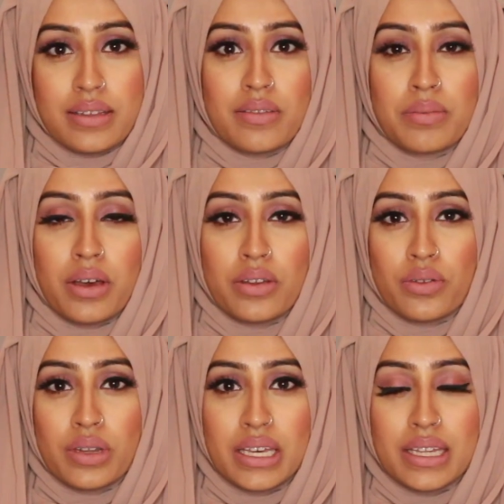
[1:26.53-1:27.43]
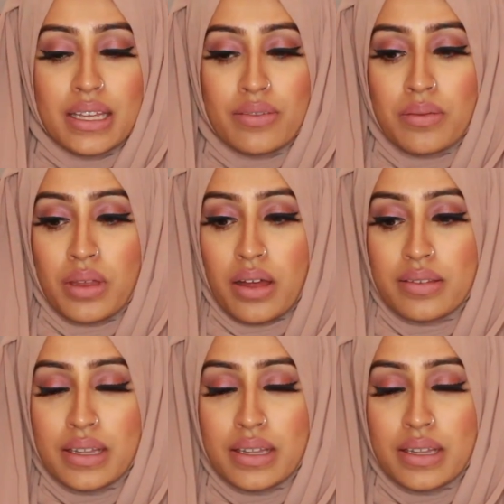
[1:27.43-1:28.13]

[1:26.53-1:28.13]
Give them cards on Eid, give them cards